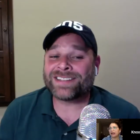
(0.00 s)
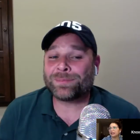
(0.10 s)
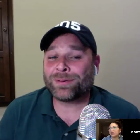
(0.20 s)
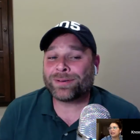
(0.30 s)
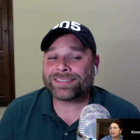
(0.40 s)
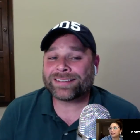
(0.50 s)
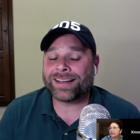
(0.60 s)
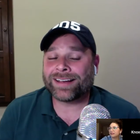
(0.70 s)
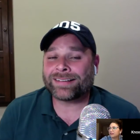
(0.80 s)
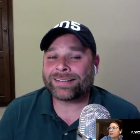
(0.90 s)
just booked
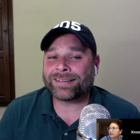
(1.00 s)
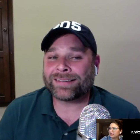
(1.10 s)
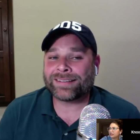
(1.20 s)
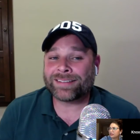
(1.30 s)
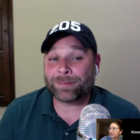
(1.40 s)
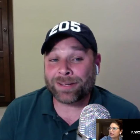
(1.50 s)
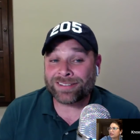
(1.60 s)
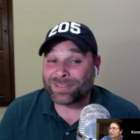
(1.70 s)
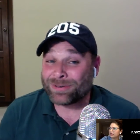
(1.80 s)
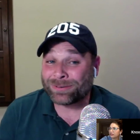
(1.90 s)
Top
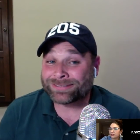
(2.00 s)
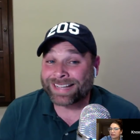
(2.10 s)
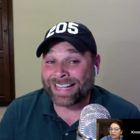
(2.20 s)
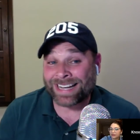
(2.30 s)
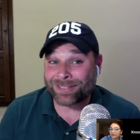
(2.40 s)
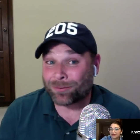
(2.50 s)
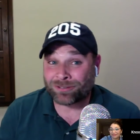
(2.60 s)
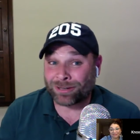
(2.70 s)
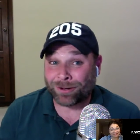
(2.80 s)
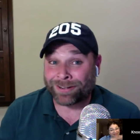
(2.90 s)
Gun 2 and I don't
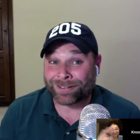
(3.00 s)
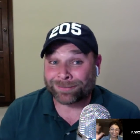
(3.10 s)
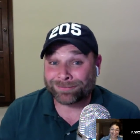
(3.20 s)
drink water.